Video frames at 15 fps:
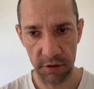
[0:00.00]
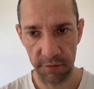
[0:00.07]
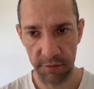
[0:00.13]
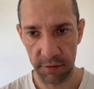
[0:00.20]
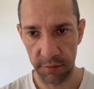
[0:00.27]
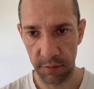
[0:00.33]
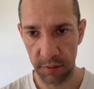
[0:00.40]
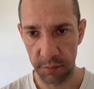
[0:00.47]
if
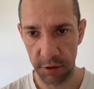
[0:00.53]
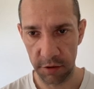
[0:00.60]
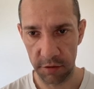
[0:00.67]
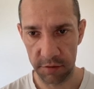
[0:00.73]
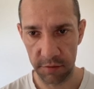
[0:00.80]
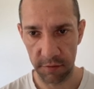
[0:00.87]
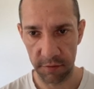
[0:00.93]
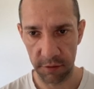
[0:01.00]
it will be
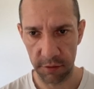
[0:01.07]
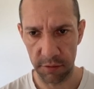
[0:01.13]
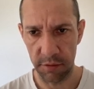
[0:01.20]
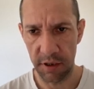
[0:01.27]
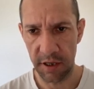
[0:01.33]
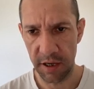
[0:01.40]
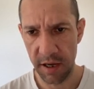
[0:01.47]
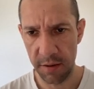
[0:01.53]
useful for you.
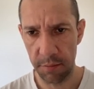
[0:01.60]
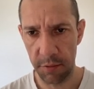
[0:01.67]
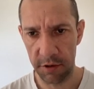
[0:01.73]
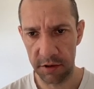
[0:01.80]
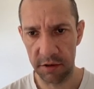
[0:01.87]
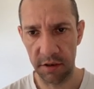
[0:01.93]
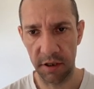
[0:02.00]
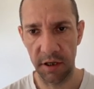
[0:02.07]
I
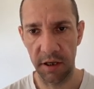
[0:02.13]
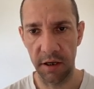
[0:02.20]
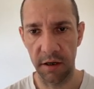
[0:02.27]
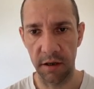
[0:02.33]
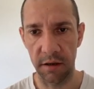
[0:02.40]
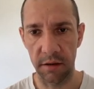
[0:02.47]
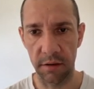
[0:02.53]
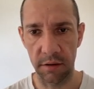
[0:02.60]
personally
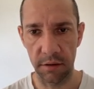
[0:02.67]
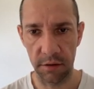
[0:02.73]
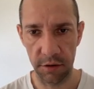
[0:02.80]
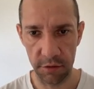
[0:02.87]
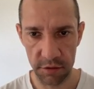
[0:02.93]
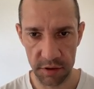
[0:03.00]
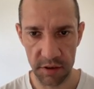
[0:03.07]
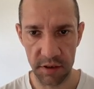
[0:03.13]

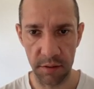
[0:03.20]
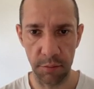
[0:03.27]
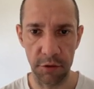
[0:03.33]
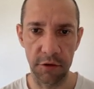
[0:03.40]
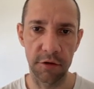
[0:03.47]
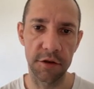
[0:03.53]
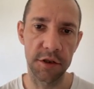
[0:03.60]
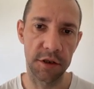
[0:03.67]
use this
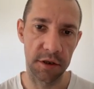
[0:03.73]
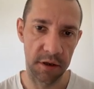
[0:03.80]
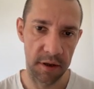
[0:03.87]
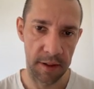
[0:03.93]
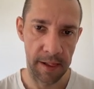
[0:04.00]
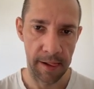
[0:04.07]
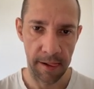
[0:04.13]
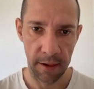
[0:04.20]
approach
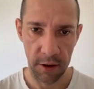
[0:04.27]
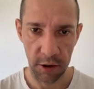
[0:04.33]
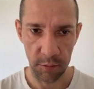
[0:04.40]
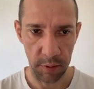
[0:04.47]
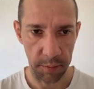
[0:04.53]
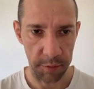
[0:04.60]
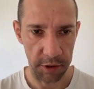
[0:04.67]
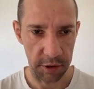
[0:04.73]
in my
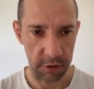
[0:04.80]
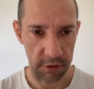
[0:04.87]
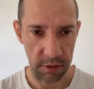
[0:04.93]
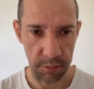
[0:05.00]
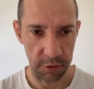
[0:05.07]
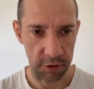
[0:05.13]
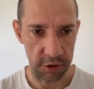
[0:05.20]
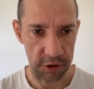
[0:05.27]
particular
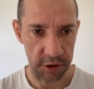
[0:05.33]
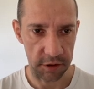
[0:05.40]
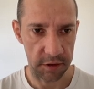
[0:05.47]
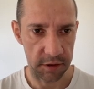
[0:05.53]
project.